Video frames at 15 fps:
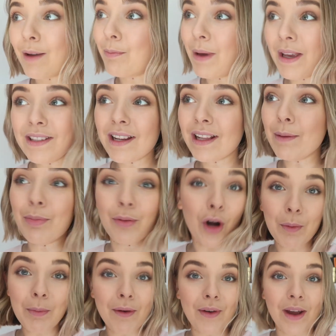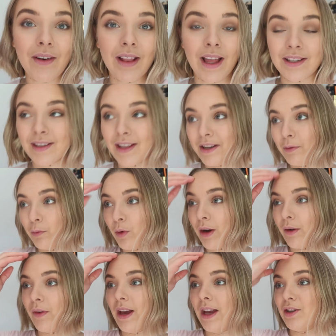I basically broke my fairy lights and they didn't
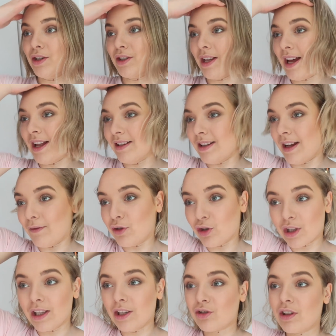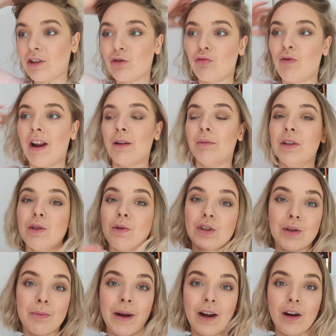work for ages, and I've just literally just randomly
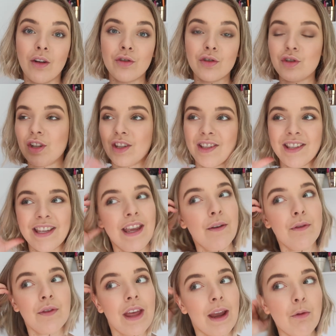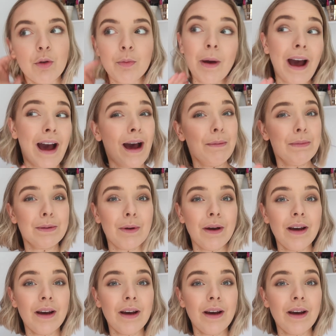switched them back on just to see if they would perhaps